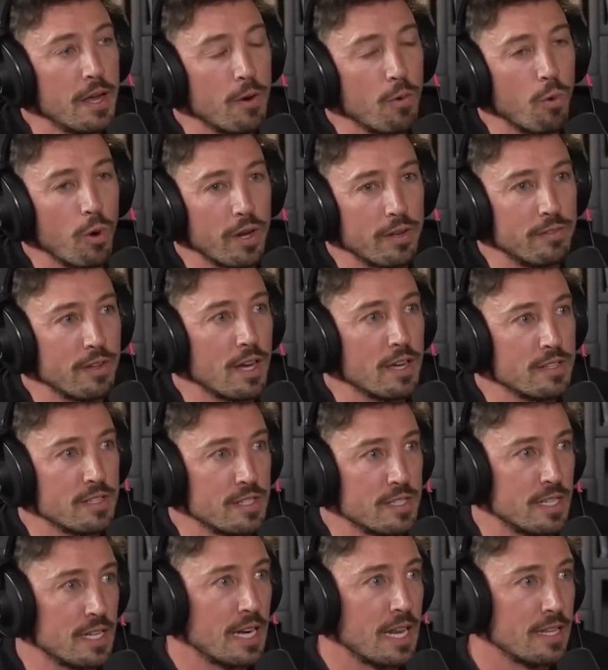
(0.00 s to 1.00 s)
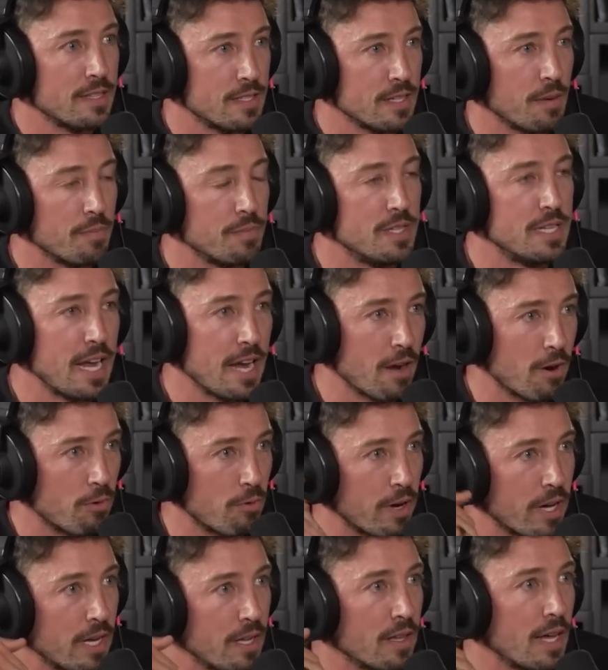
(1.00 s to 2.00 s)
what it does is it ends up
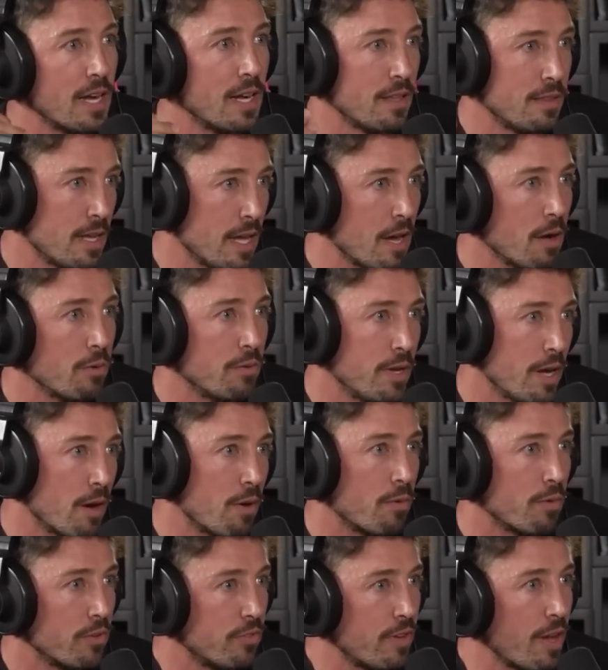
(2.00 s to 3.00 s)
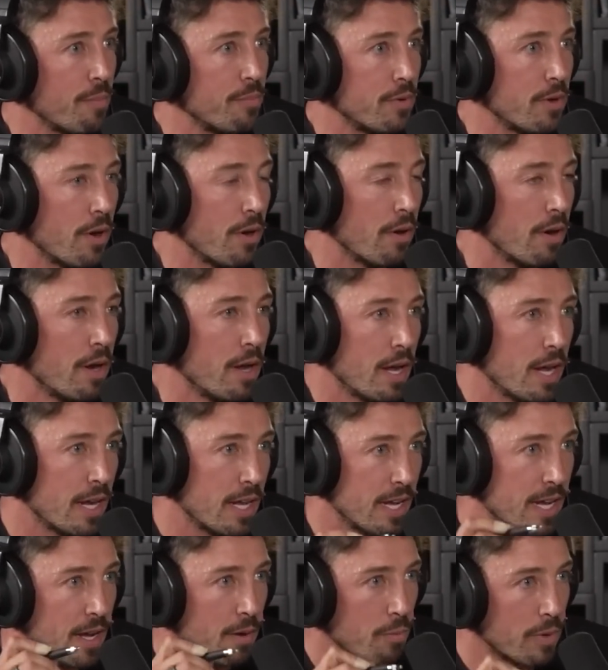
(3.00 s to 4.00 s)
downregulating the LDL receptor, and
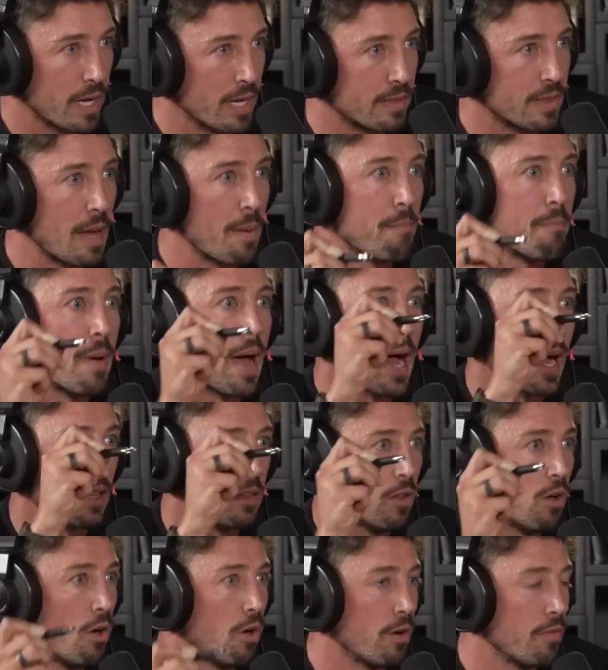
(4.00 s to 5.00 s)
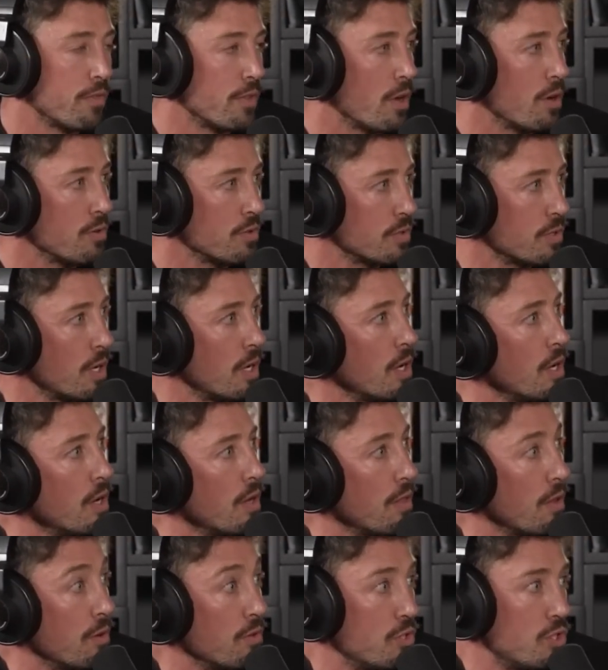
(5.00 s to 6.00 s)
again we get that backlog of those
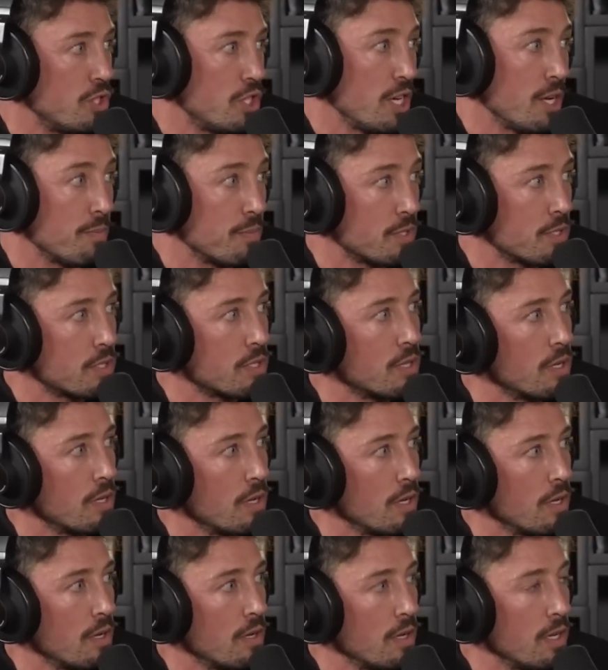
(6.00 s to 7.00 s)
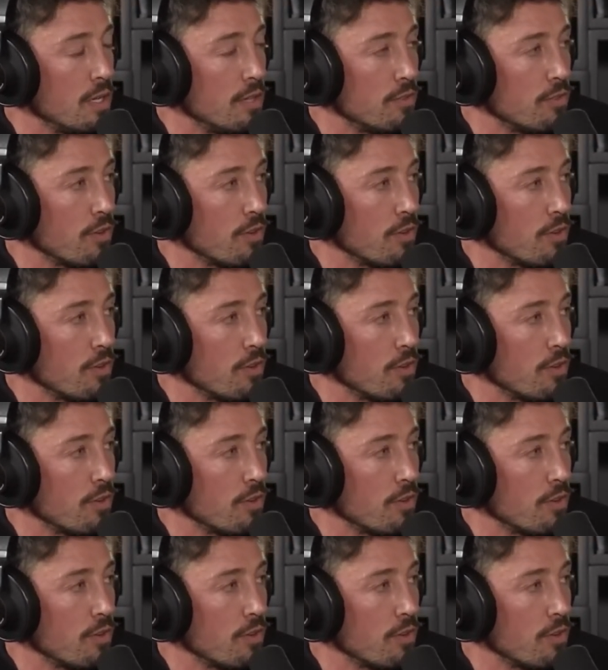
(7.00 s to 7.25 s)
those ships in